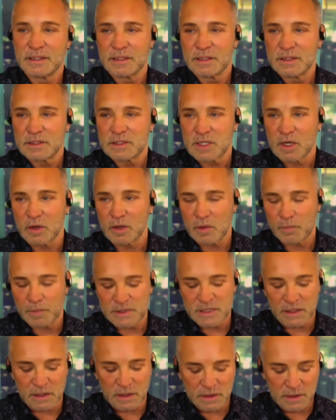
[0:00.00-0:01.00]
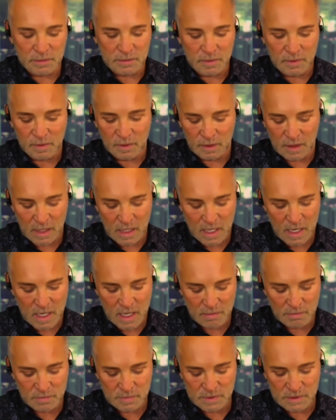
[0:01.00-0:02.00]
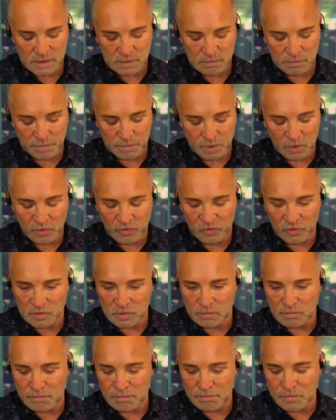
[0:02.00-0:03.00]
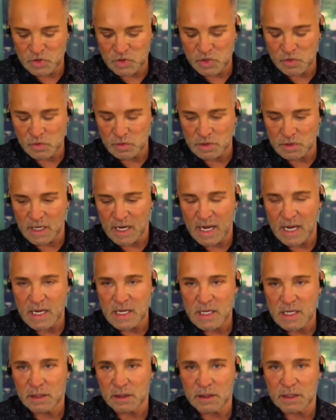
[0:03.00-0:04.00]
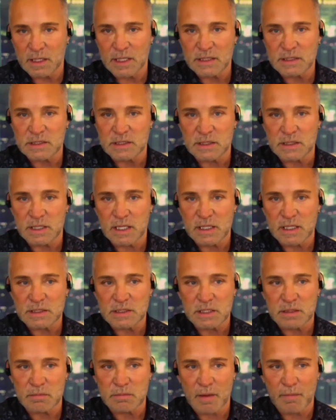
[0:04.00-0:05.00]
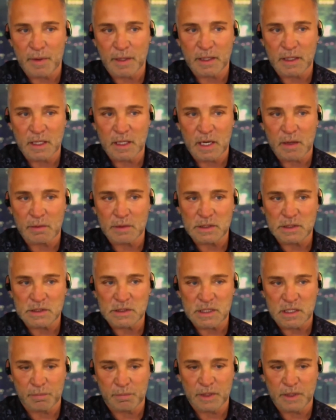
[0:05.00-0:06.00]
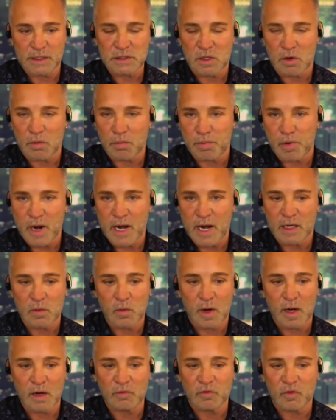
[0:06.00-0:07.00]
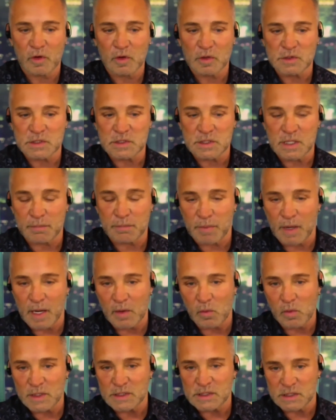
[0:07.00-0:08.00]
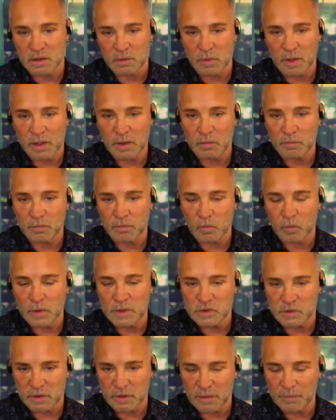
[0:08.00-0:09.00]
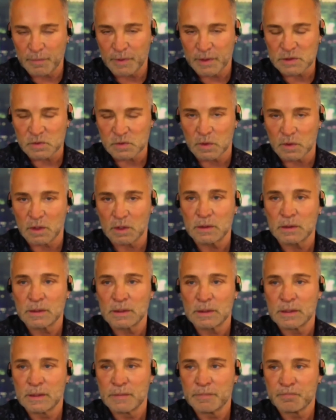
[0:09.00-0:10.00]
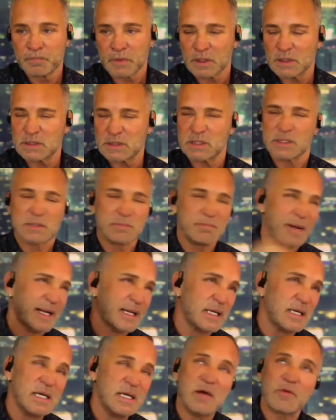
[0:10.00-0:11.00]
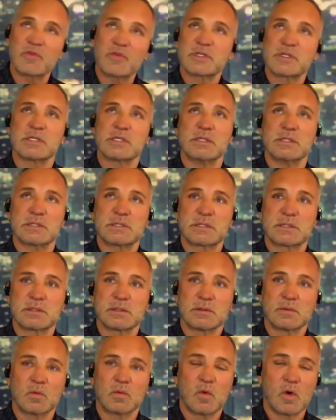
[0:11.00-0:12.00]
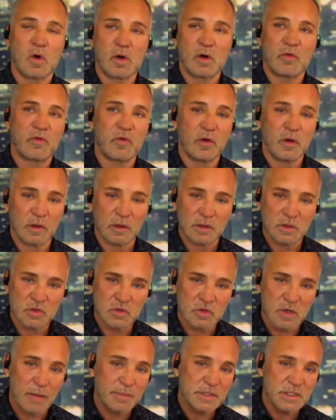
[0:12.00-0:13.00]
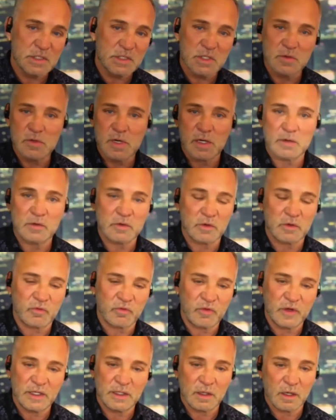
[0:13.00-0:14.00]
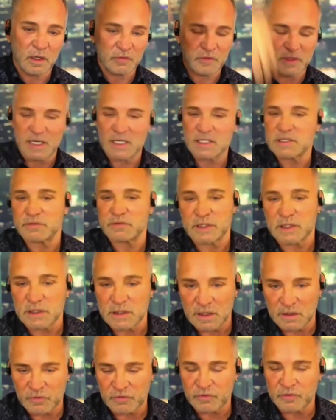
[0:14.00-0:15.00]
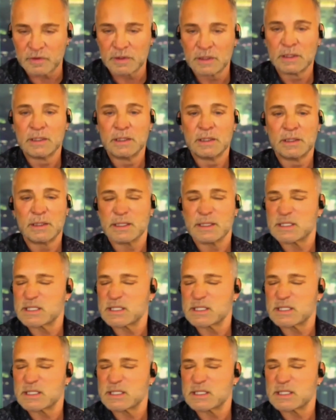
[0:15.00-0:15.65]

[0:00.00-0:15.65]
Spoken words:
so on a particular beautiful June day in 1990, my buddy and I went to see a place called Brandywine Falls. It's up by Whistler, where the Winter Olympics were. It's this magnificent waterfall that drops 200 feet off the edge of a cliff. It's